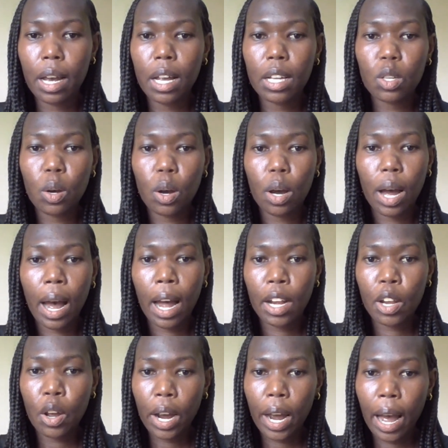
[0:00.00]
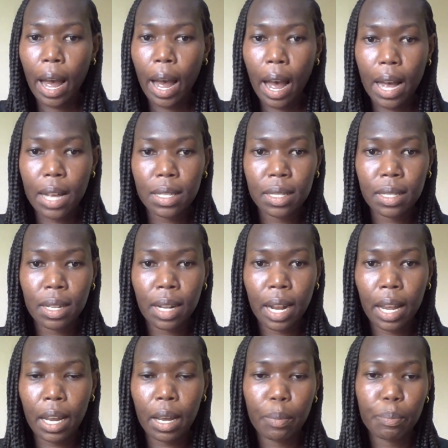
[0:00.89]
So Docker has
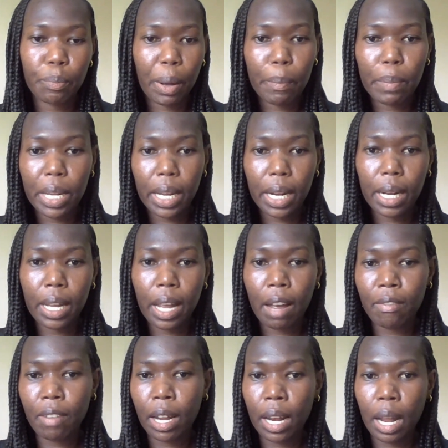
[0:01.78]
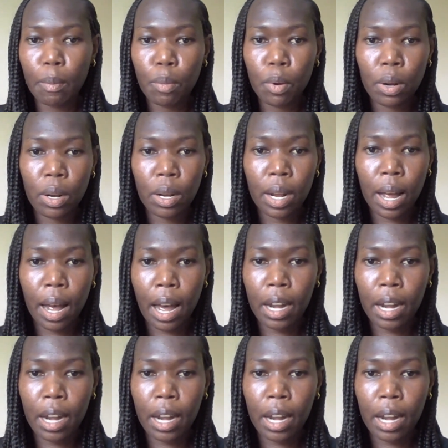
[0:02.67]
like publicly available